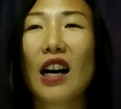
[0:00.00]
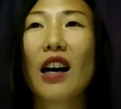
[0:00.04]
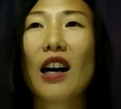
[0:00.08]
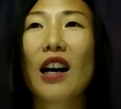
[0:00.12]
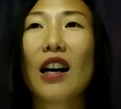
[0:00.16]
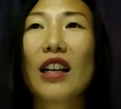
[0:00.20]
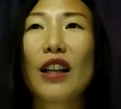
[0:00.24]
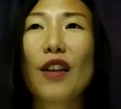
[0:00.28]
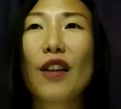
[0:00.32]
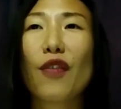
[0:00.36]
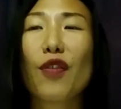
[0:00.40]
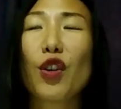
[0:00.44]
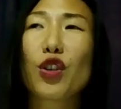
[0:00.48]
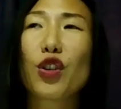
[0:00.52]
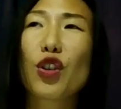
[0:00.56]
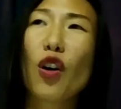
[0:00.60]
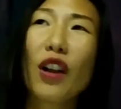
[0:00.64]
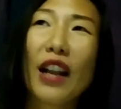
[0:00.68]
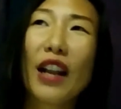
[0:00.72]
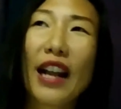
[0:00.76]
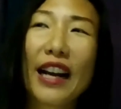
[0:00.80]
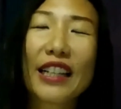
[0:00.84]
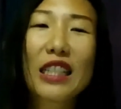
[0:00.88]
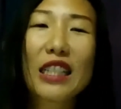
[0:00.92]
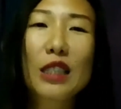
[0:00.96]
If you don't
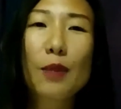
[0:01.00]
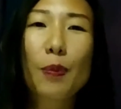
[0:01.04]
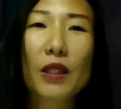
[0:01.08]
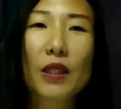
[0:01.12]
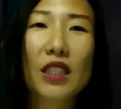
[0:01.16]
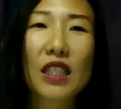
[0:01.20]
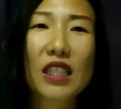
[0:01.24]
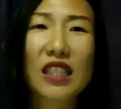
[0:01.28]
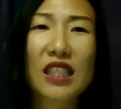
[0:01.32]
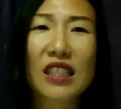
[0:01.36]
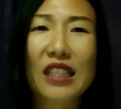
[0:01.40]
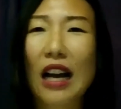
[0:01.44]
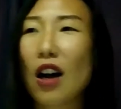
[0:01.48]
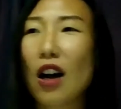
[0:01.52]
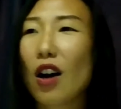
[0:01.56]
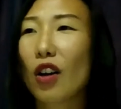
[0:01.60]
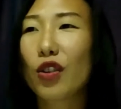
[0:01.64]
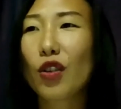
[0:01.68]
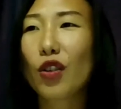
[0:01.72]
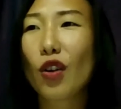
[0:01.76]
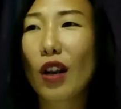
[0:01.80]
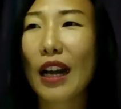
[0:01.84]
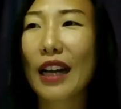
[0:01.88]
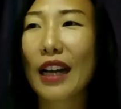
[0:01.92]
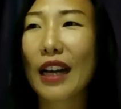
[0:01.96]
like this person's style or
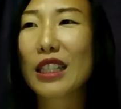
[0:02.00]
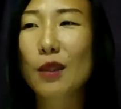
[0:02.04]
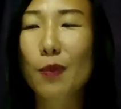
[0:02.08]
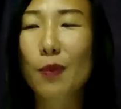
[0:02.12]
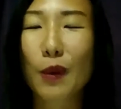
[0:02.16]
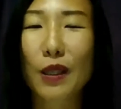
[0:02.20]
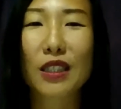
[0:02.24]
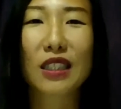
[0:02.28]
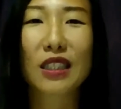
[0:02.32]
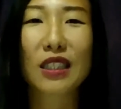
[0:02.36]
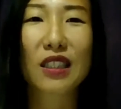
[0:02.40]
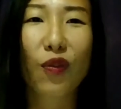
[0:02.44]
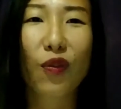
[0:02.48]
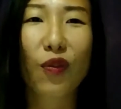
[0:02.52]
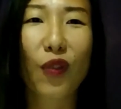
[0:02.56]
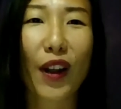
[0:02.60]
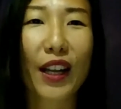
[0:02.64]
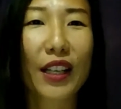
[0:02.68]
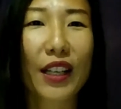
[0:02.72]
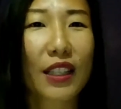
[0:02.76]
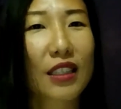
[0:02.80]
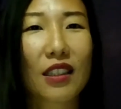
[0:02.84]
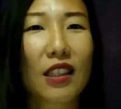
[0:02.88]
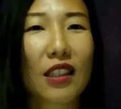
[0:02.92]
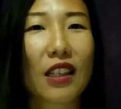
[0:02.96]
don't like this person's
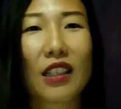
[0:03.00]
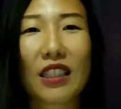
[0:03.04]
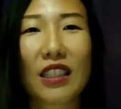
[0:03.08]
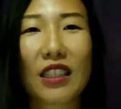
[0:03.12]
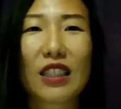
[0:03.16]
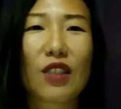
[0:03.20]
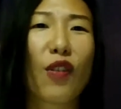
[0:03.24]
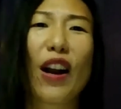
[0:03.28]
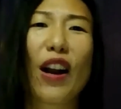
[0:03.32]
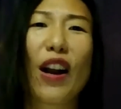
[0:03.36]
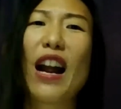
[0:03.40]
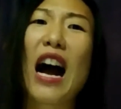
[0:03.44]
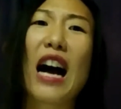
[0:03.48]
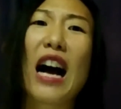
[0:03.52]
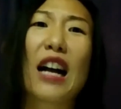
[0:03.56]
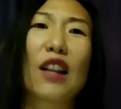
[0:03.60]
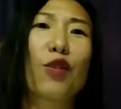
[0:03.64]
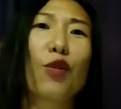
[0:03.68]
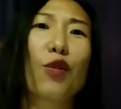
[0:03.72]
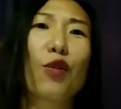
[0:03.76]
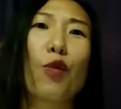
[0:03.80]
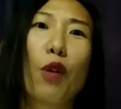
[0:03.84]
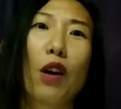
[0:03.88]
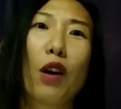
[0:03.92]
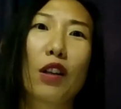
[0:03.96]
face, it's very hard
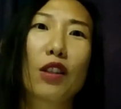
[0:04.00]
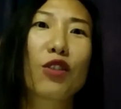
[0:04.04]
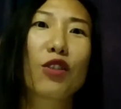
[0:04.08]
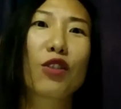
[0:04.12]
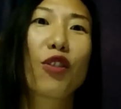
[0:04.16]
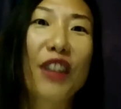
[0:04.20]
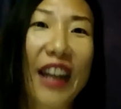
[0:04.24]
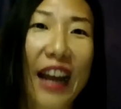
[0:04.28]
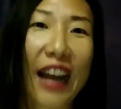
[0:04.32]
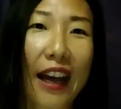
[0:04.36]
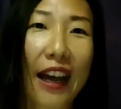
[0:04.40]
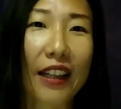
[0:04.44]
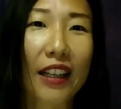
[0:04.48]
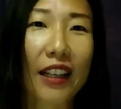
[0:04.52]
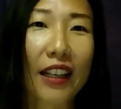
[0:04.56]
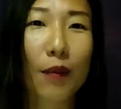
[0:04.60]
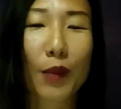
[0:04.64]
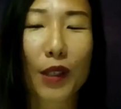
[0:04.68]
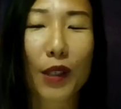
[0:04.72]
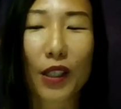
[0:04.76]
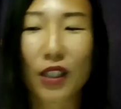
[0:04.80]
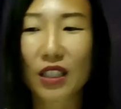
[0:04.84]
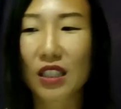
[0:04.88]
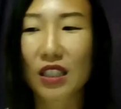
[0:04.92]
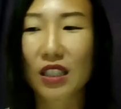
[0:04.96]
to work together,
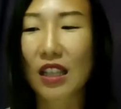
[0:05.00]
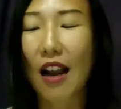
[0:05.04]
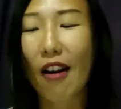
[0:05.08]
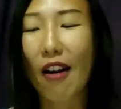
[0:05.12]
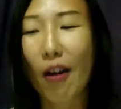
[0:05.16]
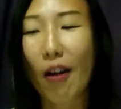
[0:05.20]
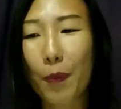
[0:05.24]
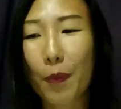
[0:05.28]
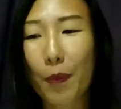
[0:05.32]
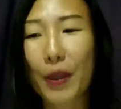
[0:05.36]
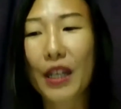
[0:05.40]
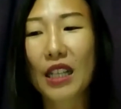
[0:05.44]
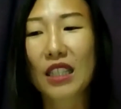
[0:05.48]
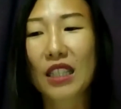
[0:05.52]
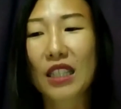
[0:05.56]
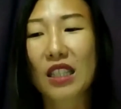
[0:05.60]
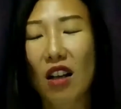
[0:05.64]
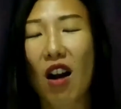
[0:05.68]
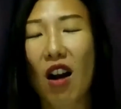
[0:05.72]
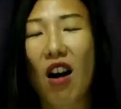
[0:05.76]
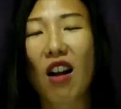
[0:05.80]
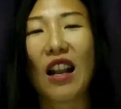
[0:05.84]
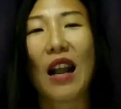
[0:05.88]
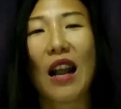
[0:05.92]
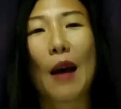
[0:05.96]
because therapy is
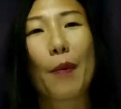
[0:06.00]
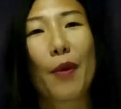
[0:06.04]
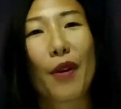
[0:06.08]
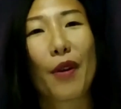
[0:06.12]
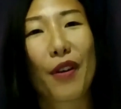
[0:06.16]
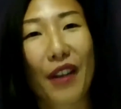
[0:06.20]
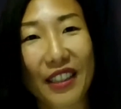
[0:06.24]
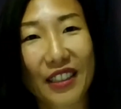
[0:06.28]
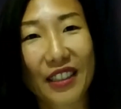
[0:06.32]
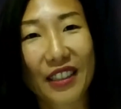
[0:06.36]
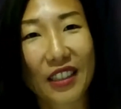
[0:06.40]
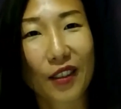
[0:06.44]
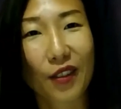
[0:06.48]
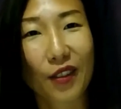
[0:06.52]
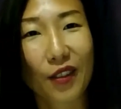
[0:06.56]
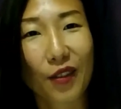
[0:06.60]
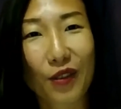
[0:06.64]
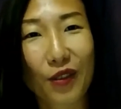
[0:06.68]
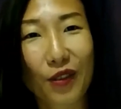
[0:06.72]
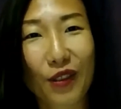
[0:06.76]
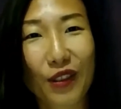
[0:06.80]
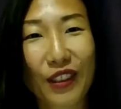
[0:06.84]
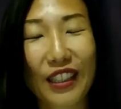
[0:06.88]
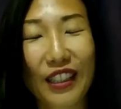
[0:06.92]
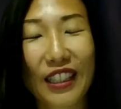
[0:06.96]
collaborative.
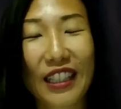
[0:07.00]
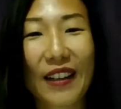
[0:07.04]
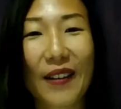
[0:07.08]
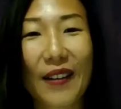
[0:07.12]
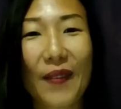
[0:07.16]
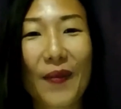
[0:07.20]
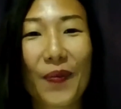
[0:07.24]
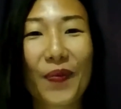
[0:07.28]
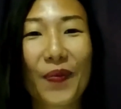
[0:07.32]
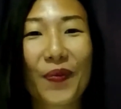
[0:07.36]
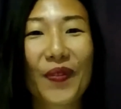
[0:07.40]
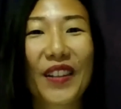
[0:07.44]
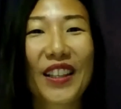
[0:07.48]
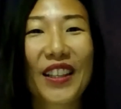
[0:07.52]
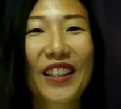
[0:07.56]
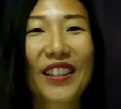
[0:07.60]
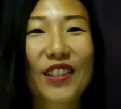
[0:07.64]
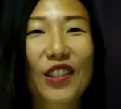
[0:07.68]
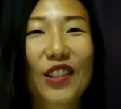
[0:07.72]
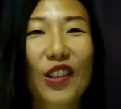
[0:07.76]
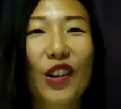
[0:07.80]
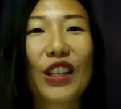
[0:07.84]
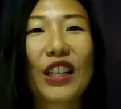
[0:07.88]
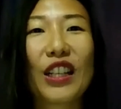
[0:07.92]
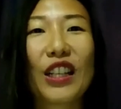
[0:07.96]

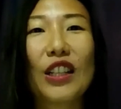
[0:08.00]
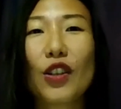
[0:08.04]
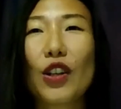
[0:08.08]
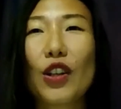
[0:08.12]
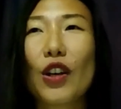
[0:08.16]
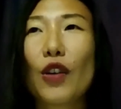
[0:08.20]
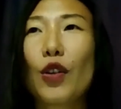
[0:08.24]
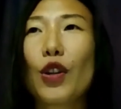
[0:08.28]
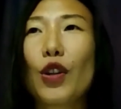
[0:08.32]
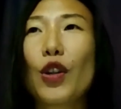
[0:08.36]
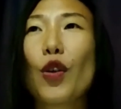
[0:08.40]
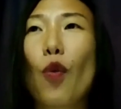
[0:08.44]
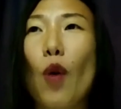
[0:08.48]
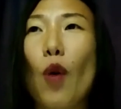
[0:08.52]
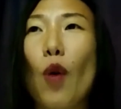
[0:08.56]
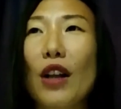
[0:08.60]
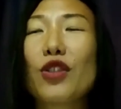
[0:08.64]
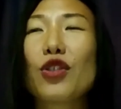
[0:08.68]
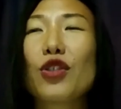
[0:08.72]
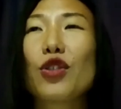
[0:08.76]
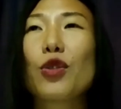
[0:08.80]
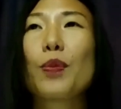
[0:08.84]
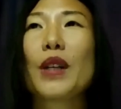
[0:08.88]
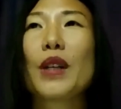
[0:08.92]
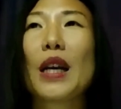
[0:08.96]
So you want
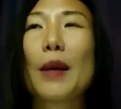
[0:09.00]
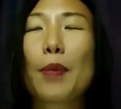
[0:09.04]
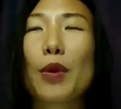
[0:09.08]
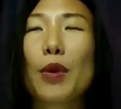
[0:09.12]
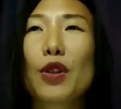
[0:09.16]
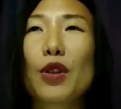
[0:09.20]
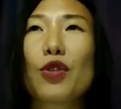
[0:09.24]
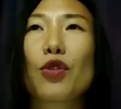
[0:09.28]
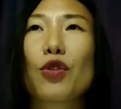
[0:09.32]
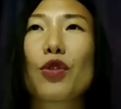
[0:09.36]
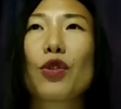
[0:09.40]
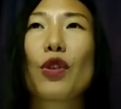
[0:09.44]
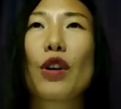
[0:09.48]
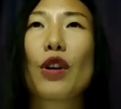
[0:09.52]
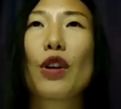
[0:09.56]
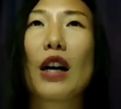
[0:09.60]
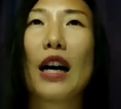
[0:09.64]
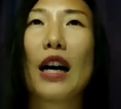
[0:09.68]
to be able to